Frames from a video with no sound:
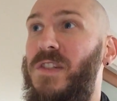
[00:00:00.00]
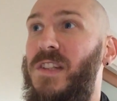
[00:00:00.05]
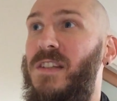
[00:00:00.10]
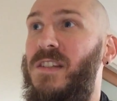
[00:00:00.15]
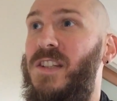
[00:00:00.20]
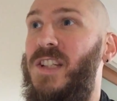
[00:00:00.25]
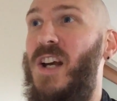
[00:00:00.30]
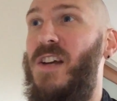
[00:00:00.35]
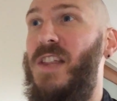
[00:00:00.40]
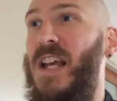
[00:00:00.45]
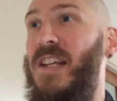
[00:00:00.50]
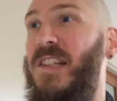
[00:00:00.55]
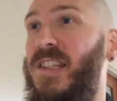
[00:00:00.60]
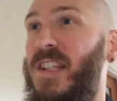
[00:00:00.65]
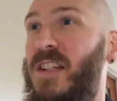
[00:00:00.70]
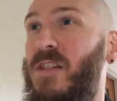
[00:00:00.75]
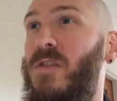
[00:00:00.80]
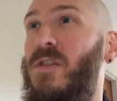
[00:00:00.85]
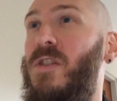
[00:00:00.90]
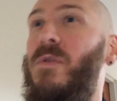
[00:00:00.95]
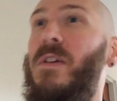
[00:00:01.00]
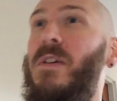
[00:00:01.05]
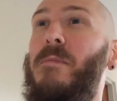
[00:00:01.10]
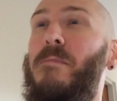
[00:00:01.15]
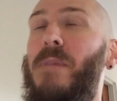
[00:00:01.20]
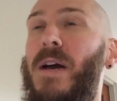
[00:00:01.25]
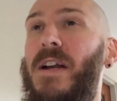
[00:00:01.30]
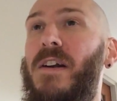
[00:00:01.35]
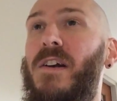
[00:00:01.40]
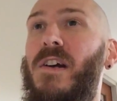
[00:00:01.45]
And so they see you doing
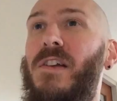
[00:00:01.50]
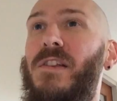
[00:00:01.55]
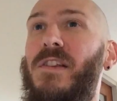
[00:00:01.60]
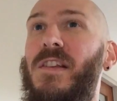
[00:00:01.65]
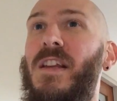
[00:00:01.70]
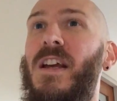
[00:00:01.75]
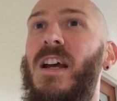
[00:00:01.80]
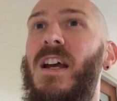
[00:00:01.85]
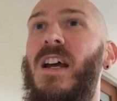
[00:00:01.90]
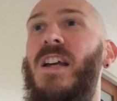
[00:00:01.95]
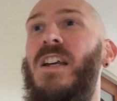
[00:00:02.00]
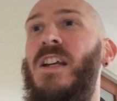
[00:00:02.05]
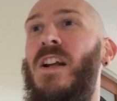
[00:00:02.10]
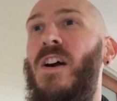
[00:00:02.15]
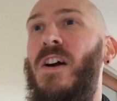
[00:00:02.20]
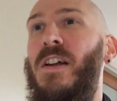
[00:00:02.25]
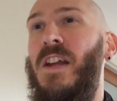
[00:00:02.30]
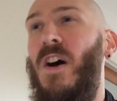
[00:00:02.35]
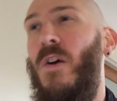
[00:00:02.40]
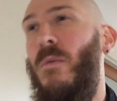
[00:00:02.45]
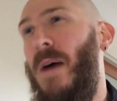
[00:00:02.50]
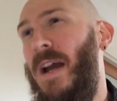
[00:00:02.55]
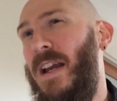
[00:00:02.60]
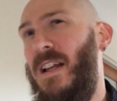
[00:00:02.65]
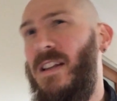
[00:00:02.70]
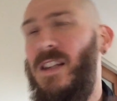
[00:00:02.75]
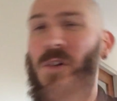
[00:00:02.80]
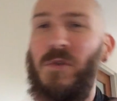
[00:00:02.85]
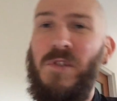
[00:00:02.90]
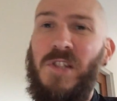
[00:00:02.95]
better, and you know, they'll make
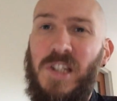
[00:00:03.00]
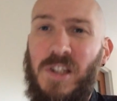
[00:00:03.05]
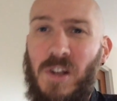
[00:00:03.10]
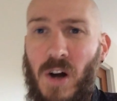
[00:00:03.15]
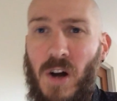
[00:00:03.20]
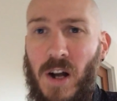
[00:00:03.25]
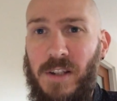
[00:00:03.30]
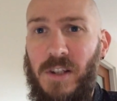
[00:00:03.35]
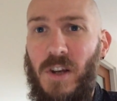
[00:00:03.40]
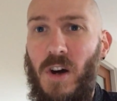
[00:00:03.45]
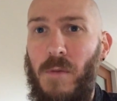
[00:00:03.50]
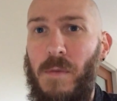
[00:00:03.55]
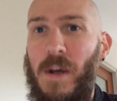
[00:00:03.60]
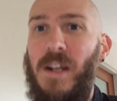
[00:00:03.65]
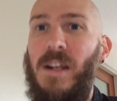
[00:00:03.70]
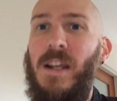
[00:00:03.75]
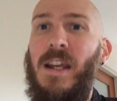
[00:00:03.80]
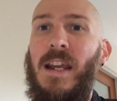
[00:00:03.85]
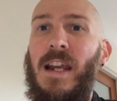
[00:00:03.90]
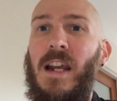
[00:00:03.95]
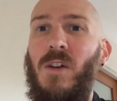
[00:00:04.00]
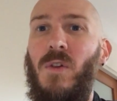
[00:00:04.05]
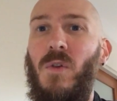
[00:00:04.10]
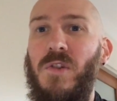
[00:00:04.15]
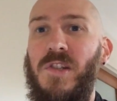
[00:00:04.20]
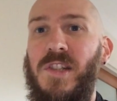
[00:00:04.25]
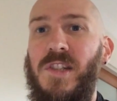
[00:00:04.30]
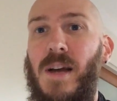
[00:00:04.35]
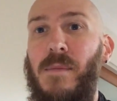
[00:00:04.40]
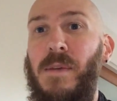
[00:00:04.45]
a little snide comment here
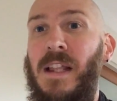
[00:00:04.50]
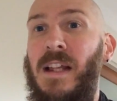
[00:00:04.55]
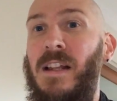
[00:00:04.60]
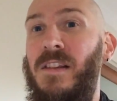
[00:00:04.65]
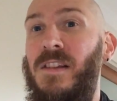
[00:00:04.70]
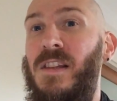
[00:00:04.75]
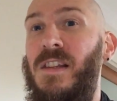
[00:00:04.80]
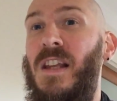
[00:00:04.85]
or something that